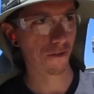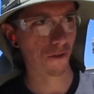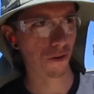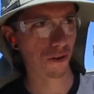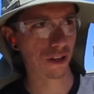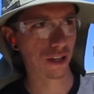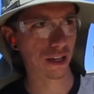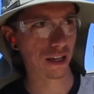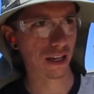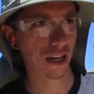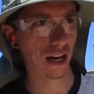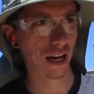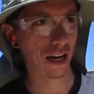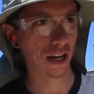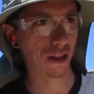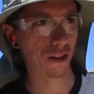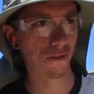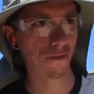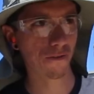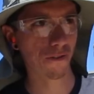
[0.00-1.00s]
for
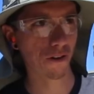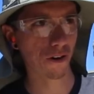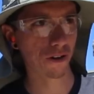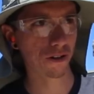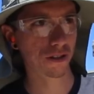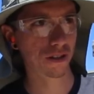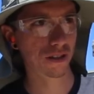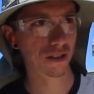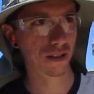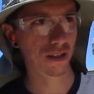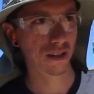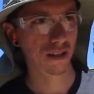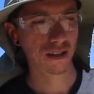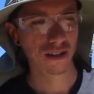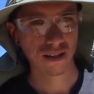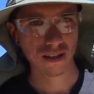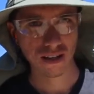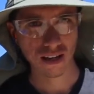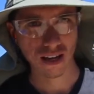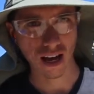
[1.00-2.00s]
the first
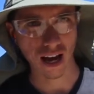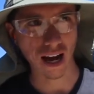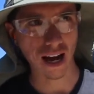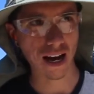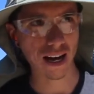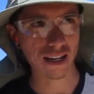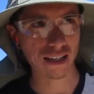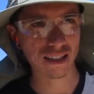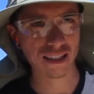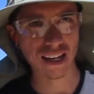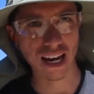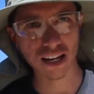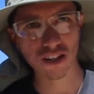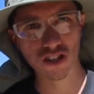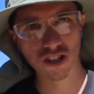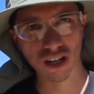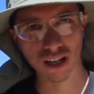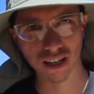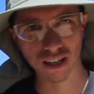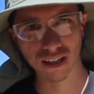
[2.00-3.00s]

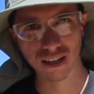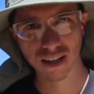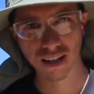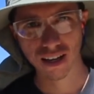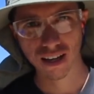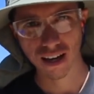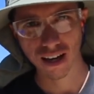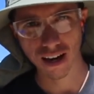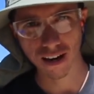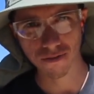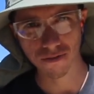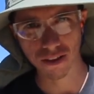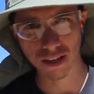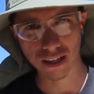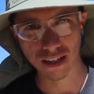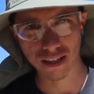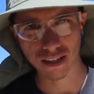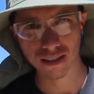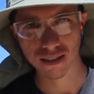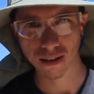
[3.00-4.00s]
section of
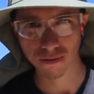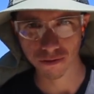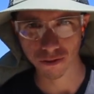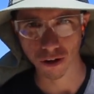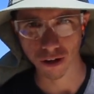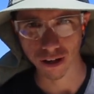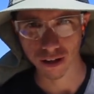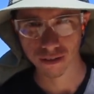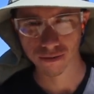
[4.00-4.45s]
the subfloor.